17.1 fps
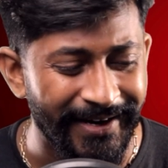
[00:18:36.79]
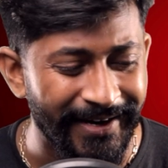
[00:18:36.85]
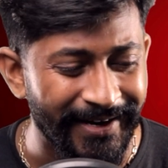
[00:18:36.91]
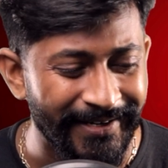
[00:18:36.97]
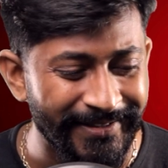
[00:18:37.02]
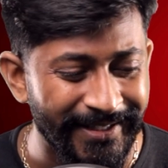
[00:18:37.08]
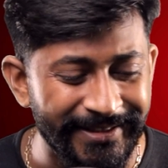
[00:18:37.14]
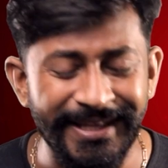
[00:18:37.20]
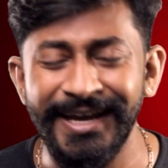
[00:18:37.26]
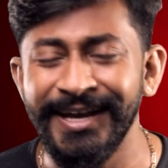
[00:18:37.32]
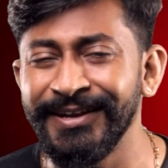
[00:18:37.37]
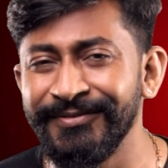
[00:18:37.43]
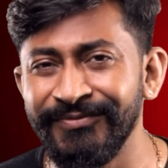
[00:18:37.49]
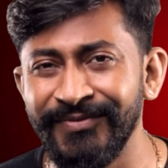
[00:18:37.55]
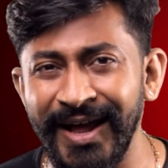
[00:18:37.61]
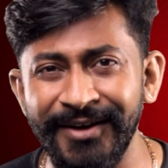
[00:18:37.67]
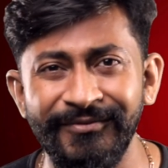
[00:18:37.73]
uh, the
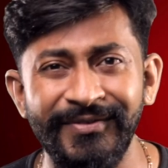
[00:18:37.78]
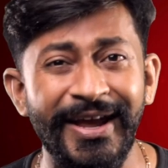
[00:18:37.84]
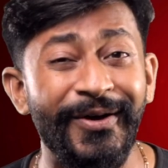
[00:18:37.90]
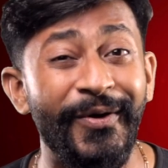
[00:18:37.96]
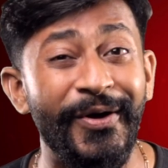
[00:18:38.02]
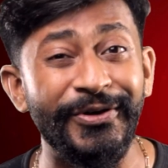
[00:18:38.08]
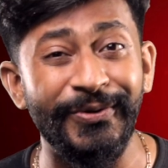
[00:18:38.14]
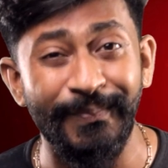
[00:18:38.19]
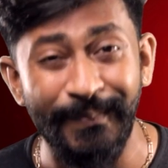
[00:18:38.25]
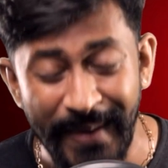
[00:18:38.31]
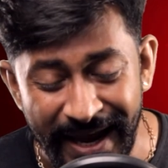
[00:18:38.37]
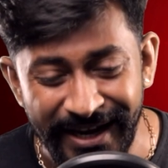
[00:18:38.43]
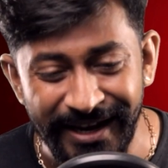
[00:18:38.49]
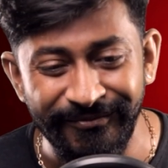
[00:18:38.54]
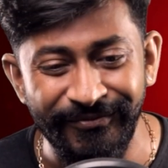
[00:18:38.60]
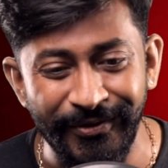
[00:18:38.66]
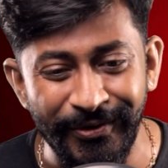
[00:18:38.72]
thing that we are going to
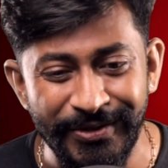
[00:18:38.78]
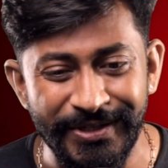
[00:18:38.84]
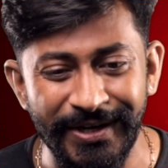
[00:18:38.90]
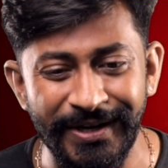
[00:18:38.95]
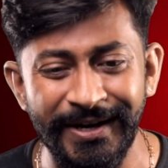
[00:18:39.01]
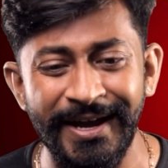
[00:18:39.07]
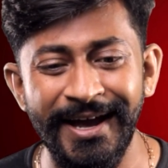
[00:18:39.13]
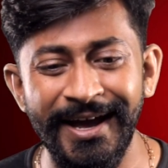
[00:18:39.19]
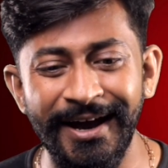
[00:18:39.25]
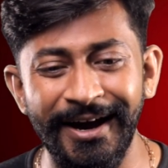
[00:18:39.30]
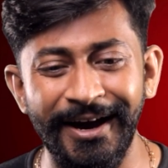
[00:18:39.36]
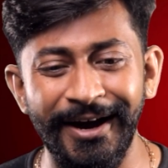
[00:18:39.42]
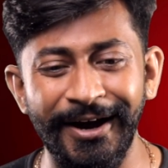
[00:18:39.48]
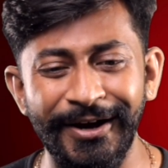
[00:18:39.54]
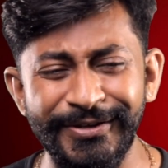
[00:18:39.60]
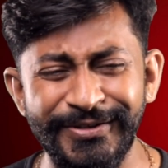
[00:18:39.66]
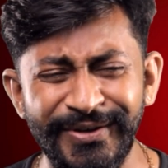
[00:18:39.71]
make in future uh,